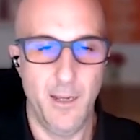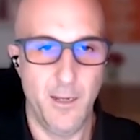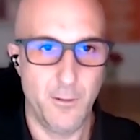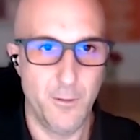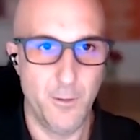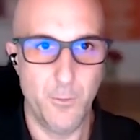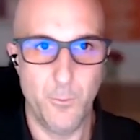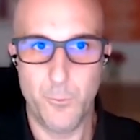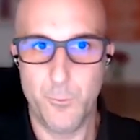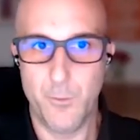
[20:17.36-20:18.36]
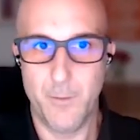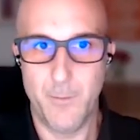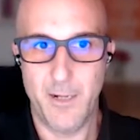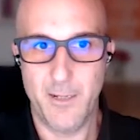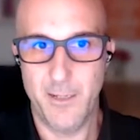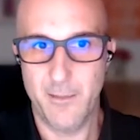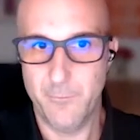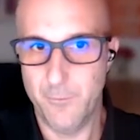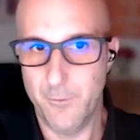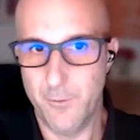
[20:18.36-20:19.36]
go to the market
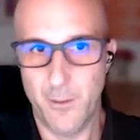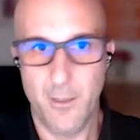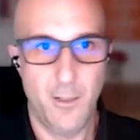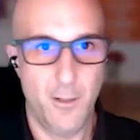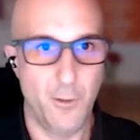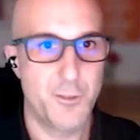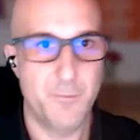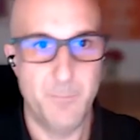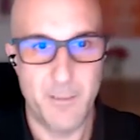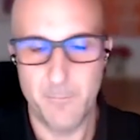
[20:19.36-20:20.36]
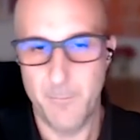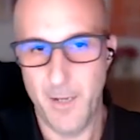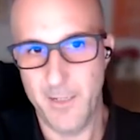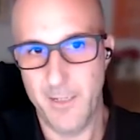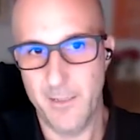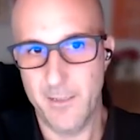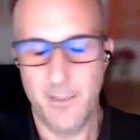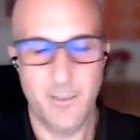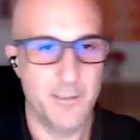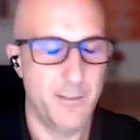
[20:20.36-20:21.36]
for locksmith market
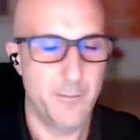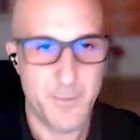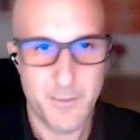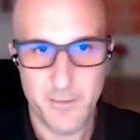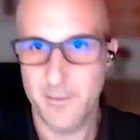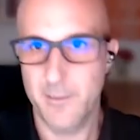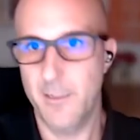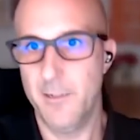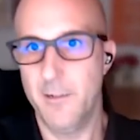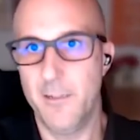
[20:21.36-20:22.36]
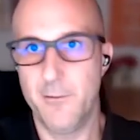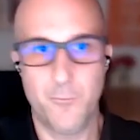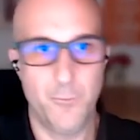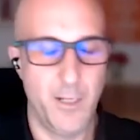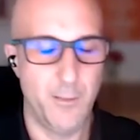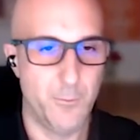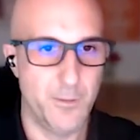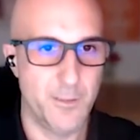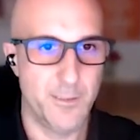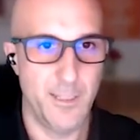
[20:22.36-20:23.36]
and services and try to
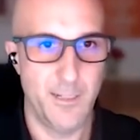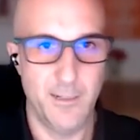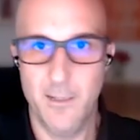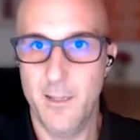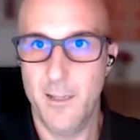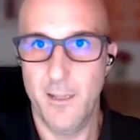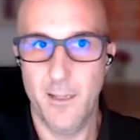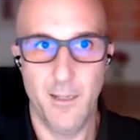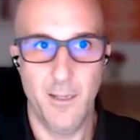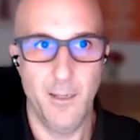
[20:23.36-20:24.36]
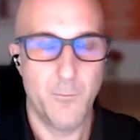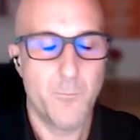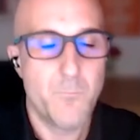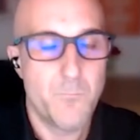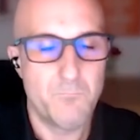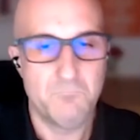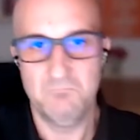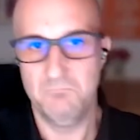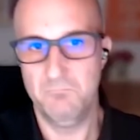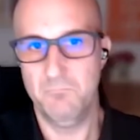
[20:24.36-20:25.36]
understand
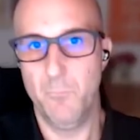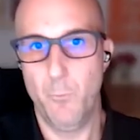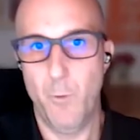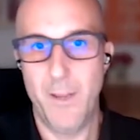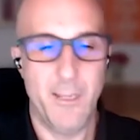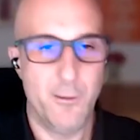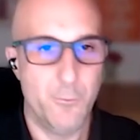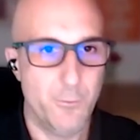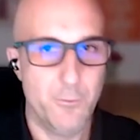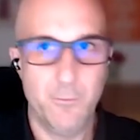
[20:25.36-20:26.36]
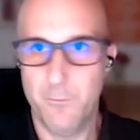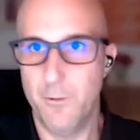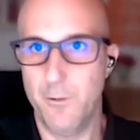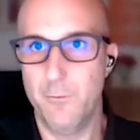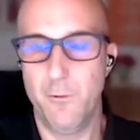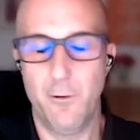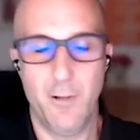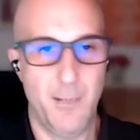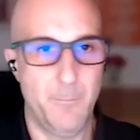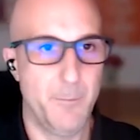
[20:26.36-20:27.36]
what they do for
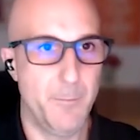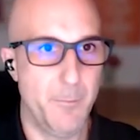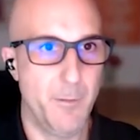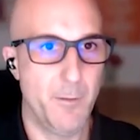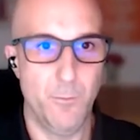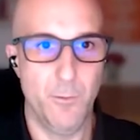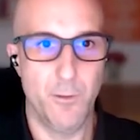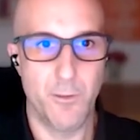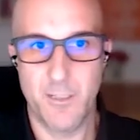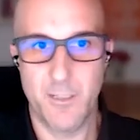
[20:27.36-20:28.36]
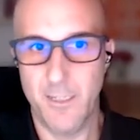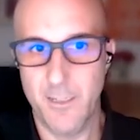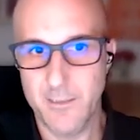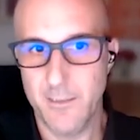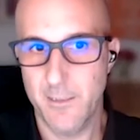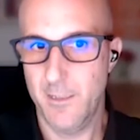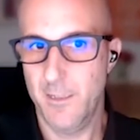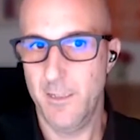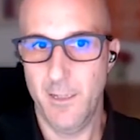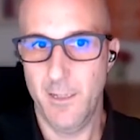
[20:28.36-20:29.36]
helping people who lost keys.
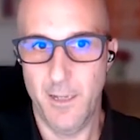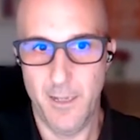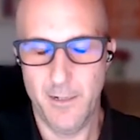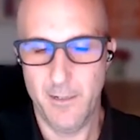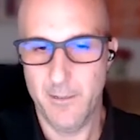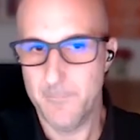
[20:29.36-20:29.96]
And